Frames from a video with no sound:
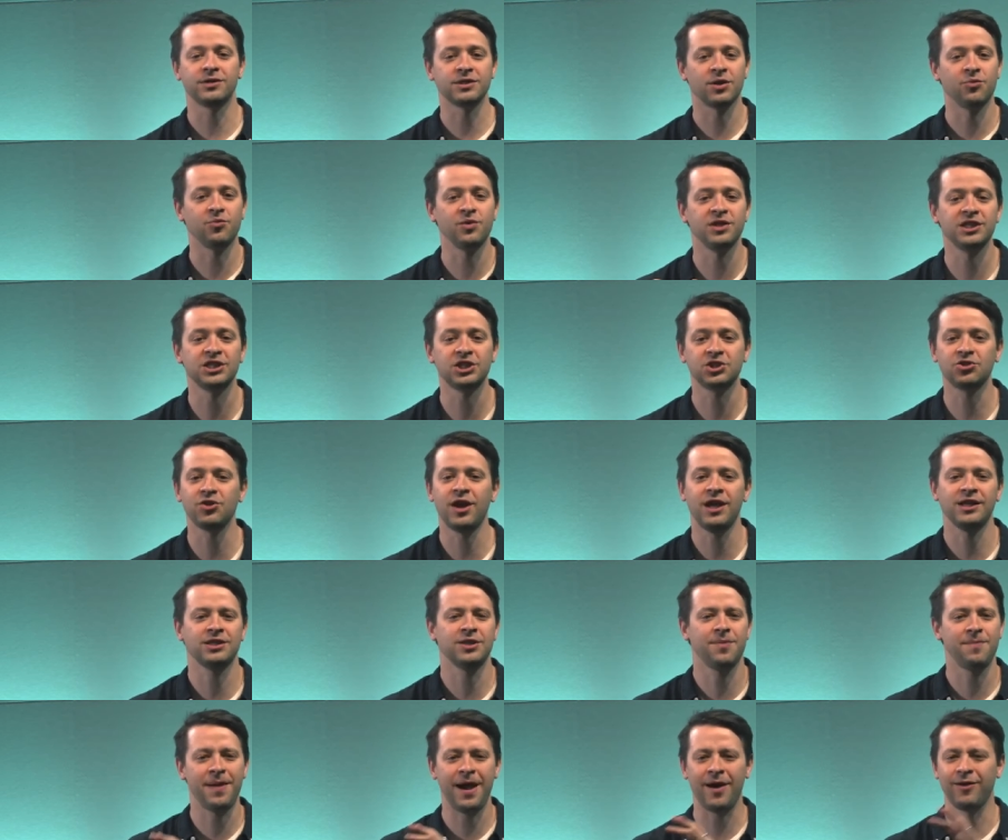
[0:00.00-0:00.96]
And we
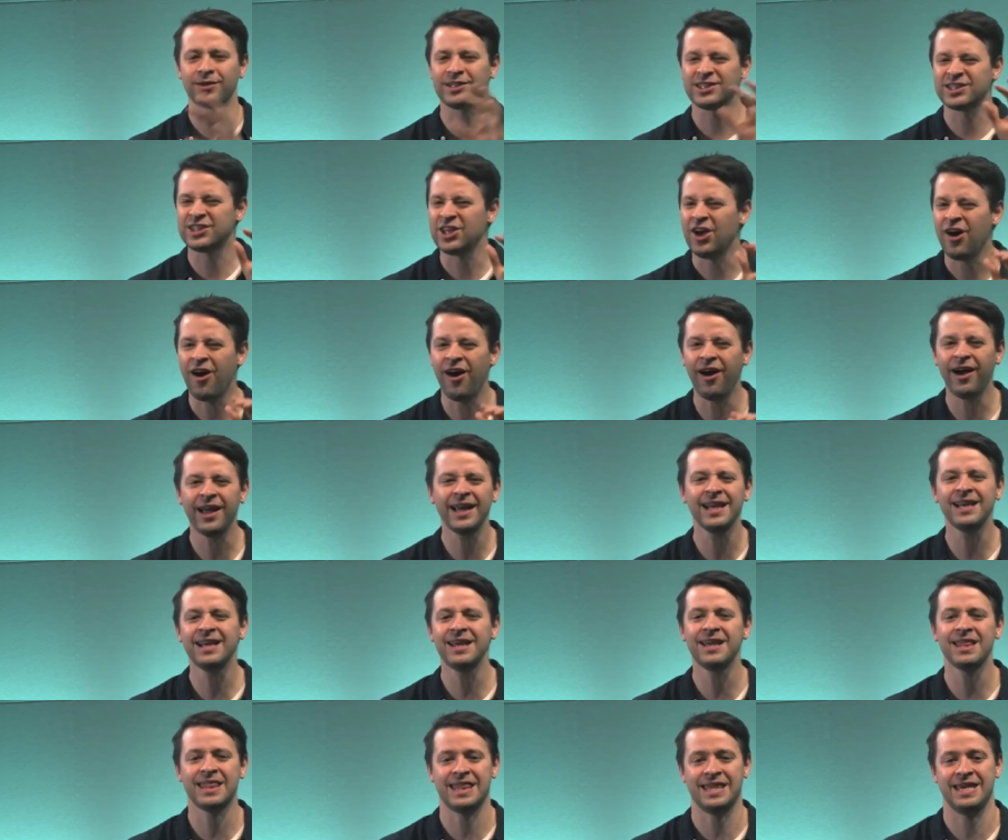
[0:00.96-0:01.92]
stress about
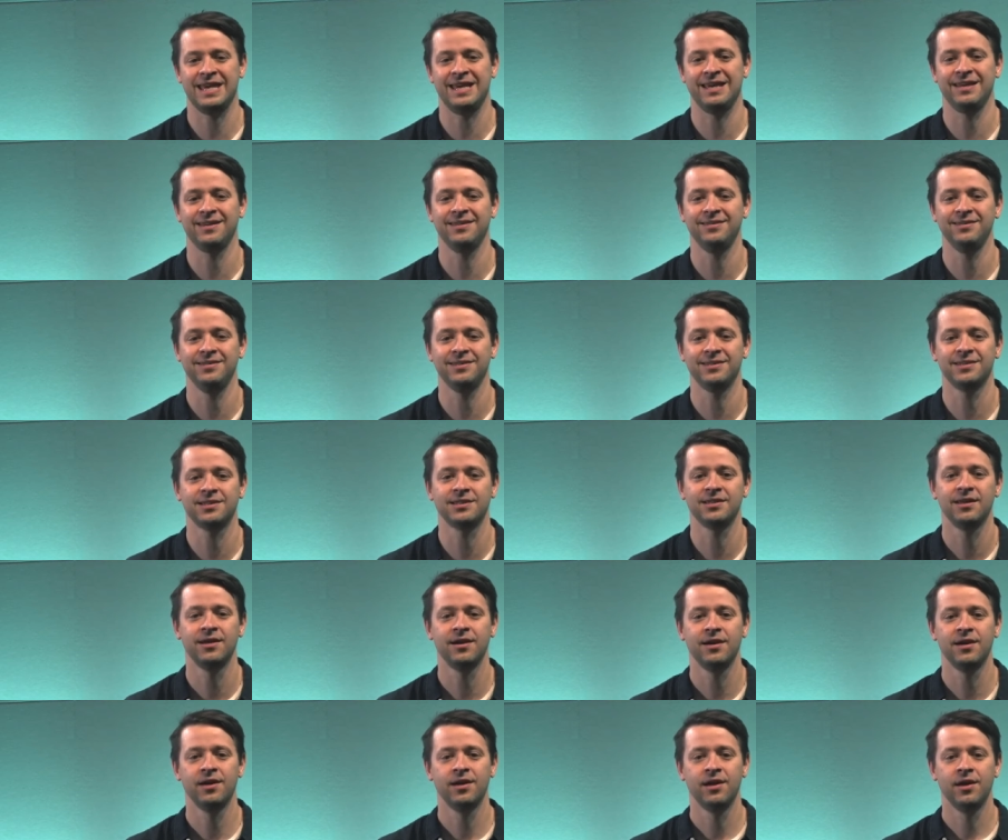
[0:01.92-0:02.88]
tiny things
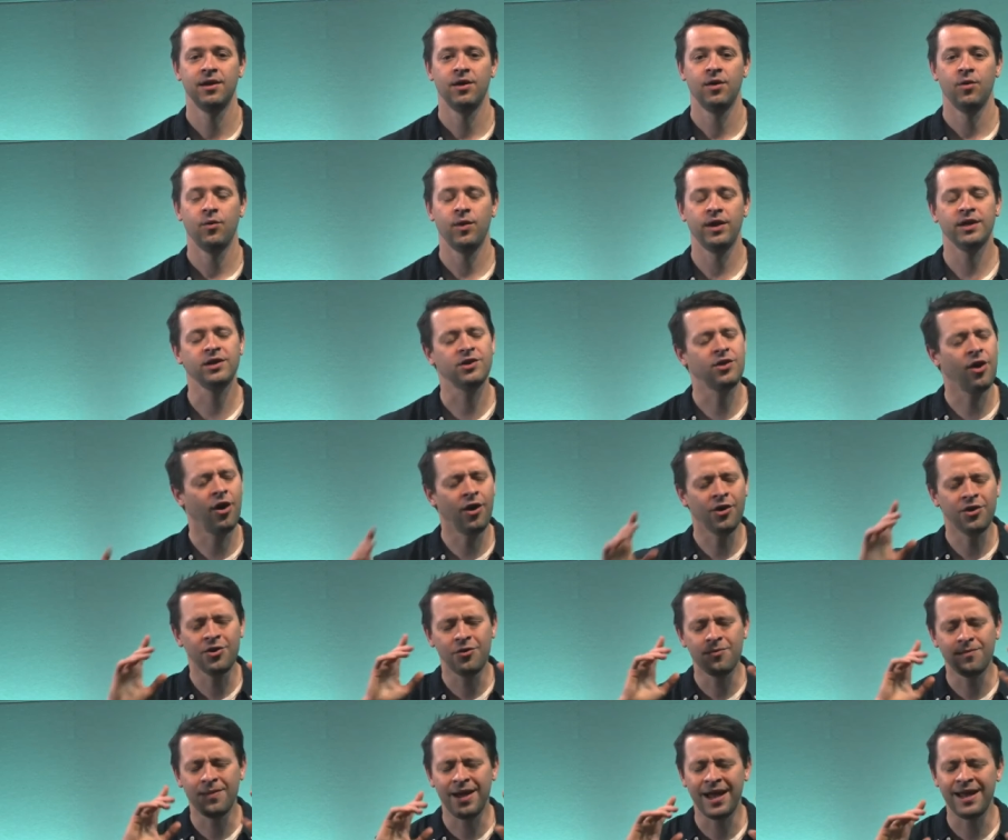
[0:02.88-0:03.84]
when God,
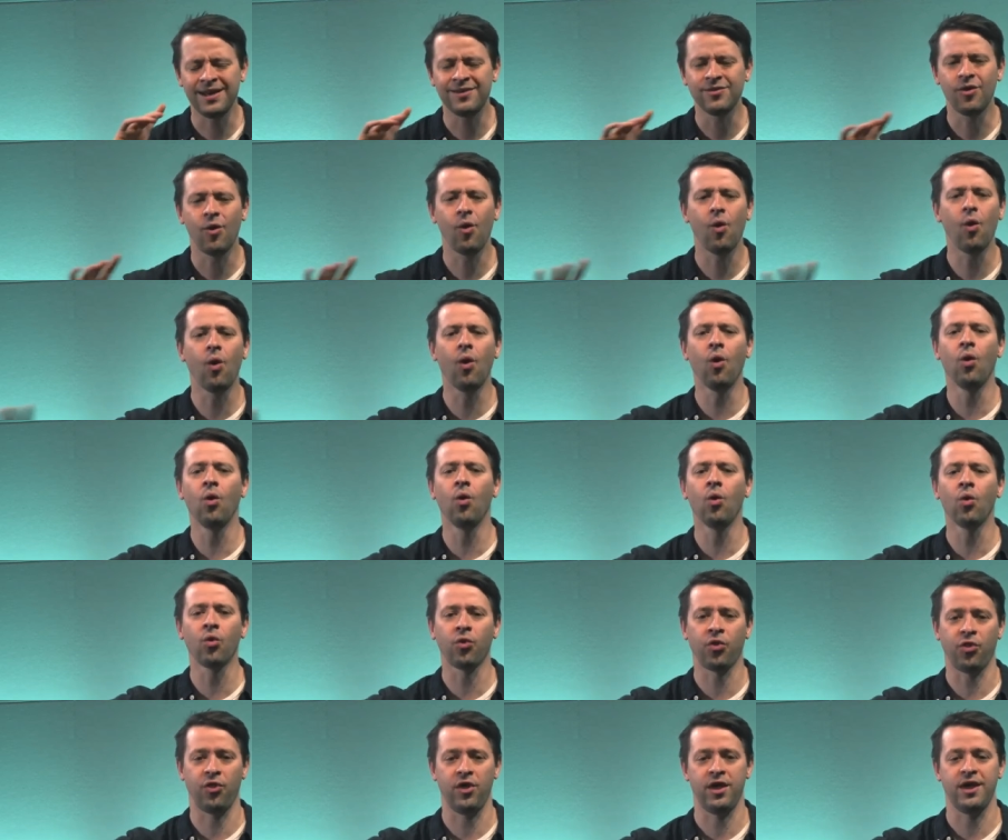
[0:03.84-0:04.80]
who made all
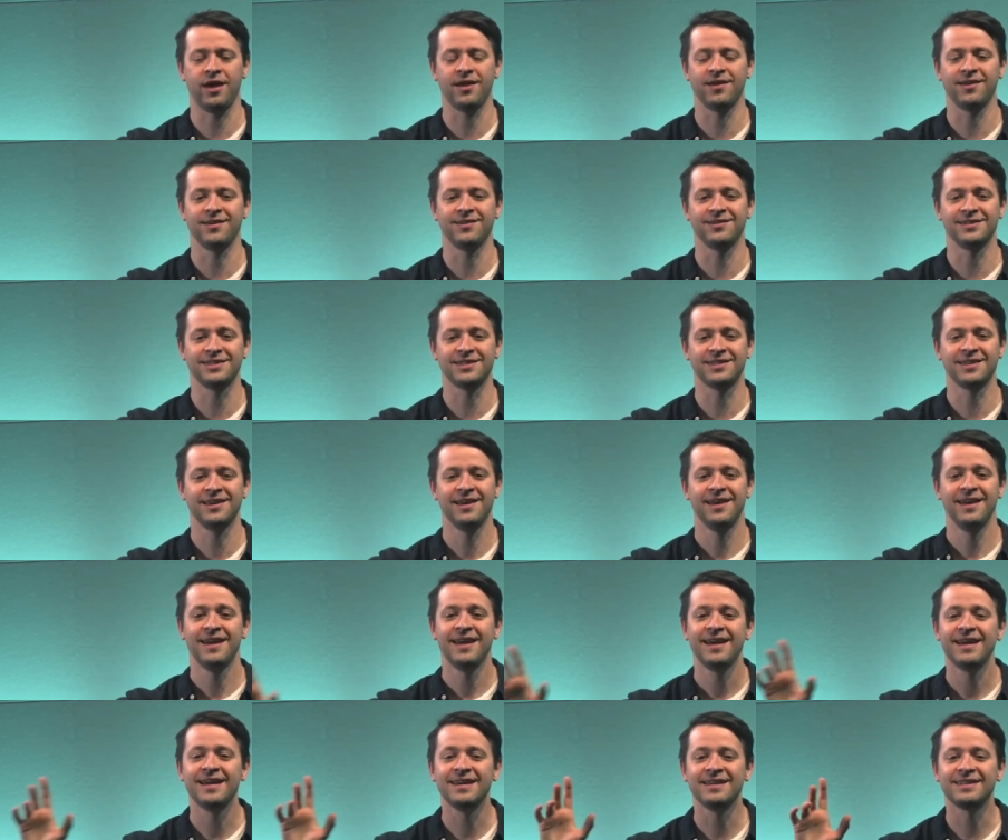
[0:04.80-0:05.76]
things,
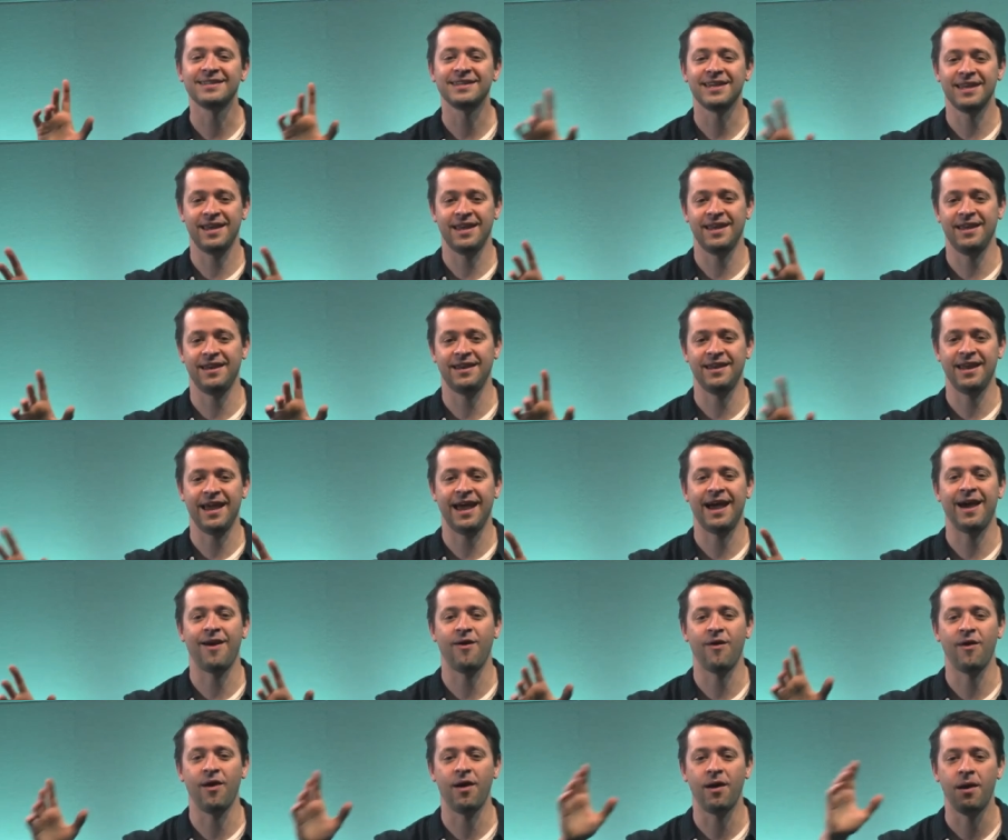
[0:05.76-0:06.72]
is in
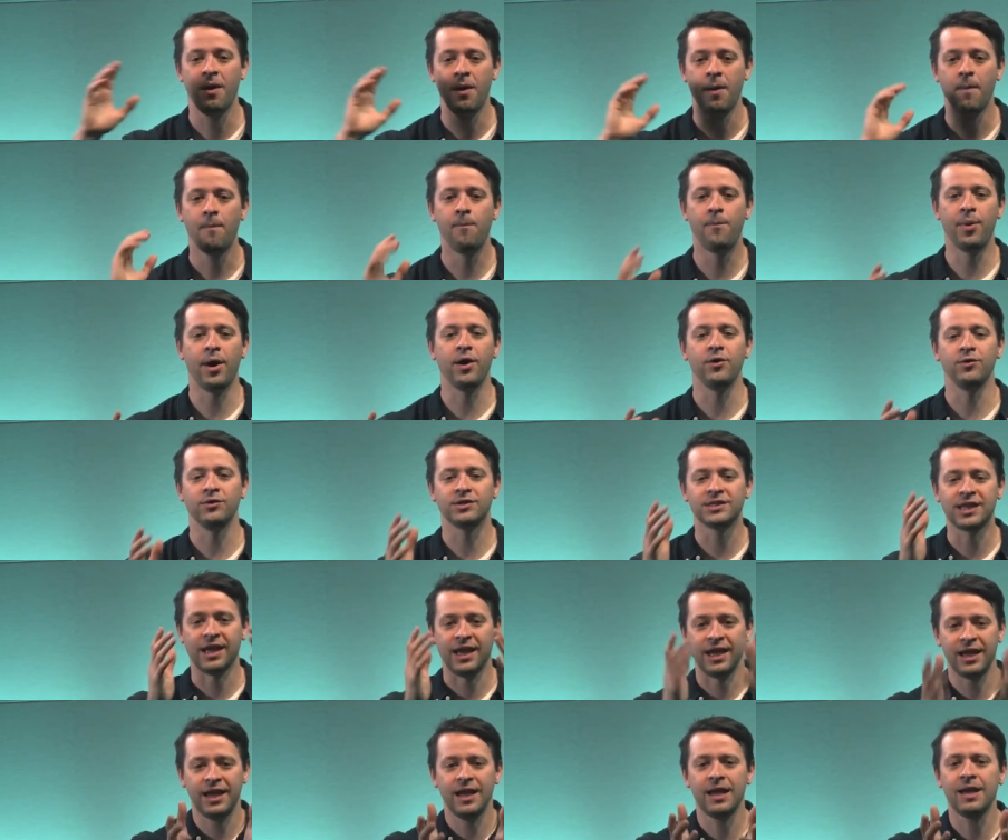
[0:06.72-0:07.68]
our boat.
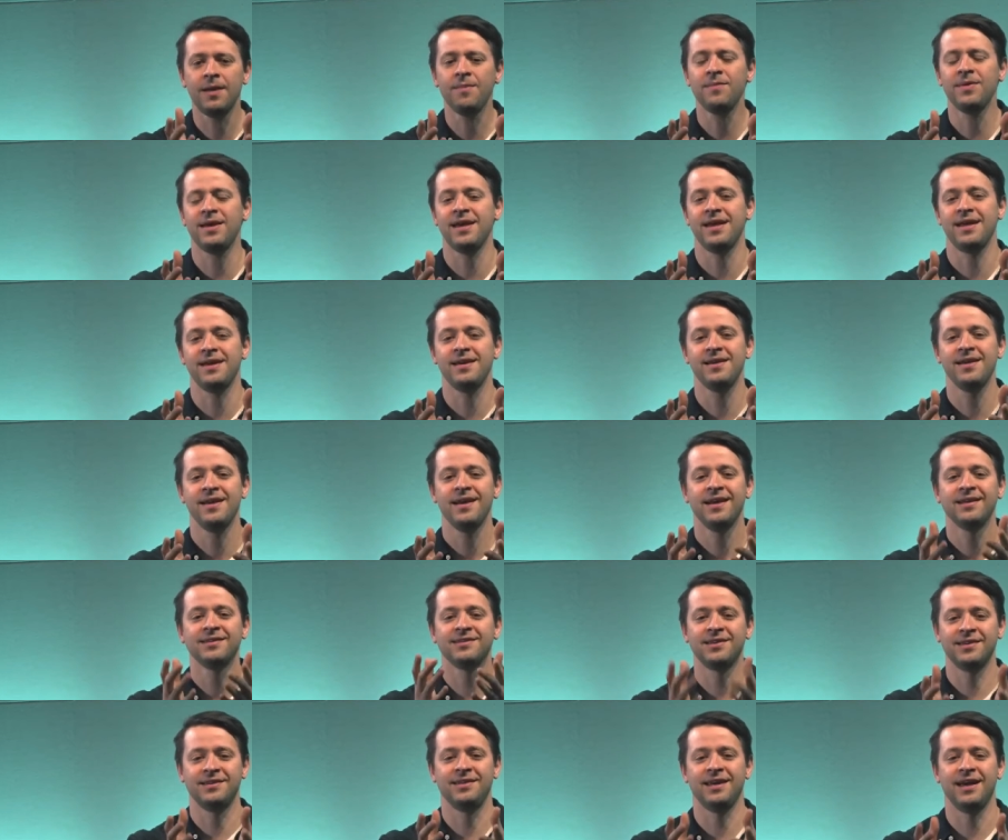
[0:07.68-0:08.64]
Hear me
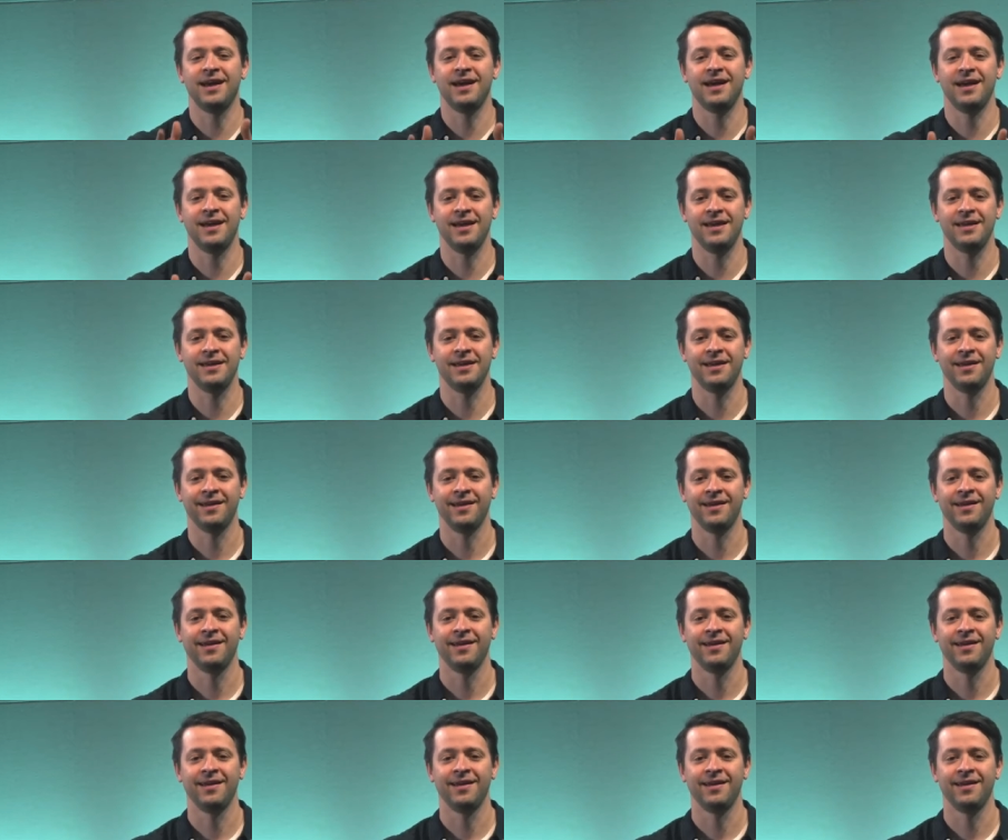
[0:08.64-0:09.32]
today.